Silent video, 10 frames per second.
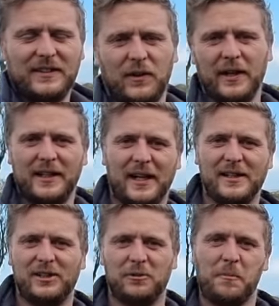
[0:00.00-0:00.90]
All right,
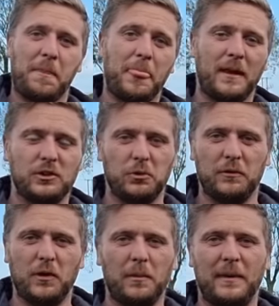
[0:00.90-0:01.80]
guys. So
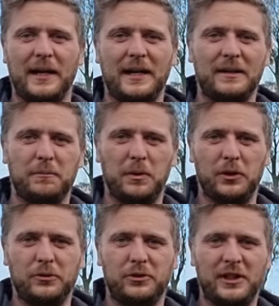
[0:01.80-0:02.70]
I've got my
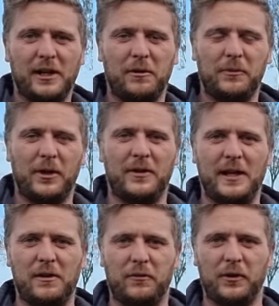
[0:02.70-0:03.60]
balloon set up down
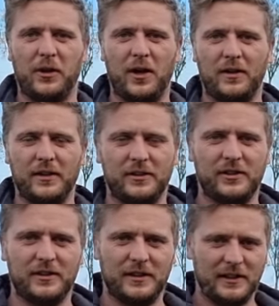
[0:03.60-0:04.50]
there for
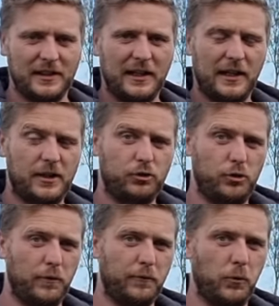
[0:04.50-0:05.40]
targets. Let's
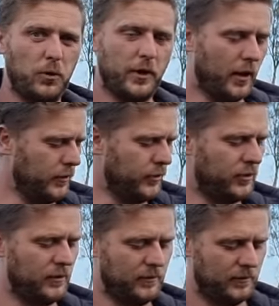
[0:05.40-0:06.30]
shoot four
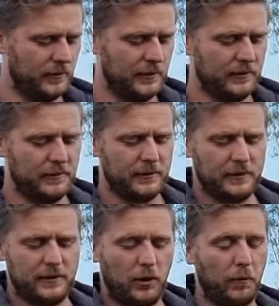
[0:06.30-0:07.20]
darts,
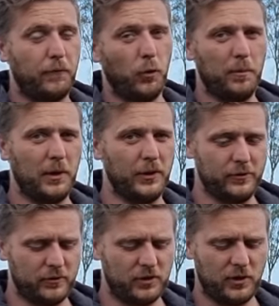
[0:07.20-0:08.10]
or four
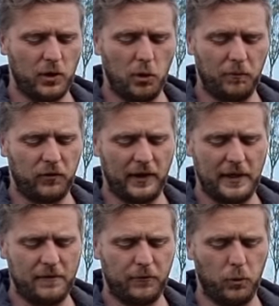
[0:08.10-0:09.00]
balloons,
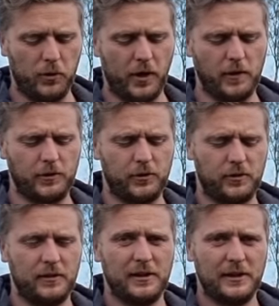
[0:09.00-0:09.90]
hopefully in four
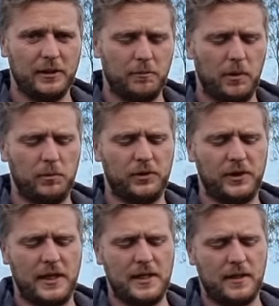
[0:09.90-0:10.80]
darts, but we'll
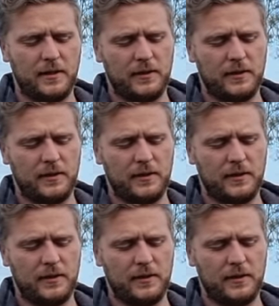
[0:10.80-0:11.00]
see.